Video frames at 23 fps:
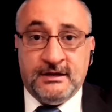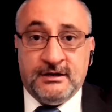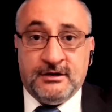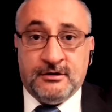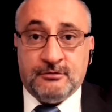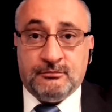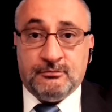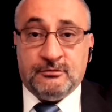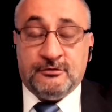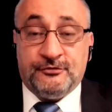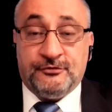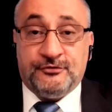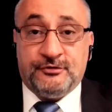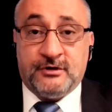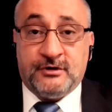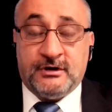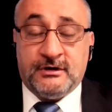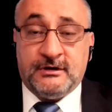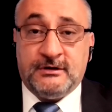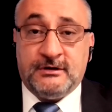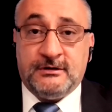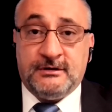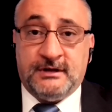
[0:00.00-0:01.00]
we're
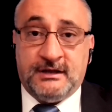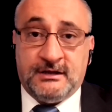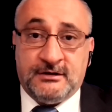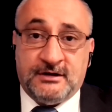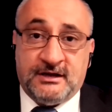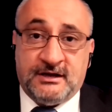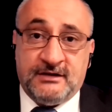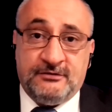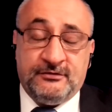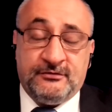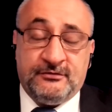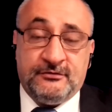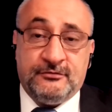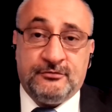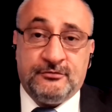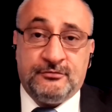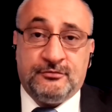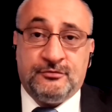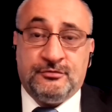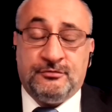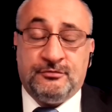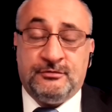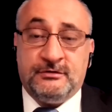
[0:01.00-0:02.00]
stuck, and ISIS is
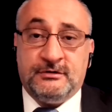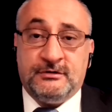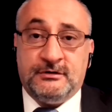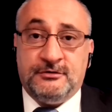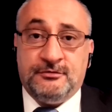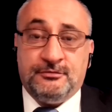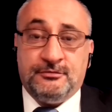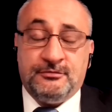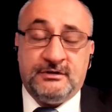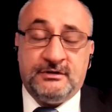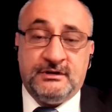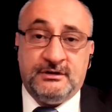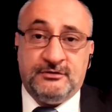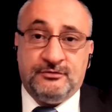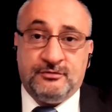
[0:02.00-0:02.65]
currently already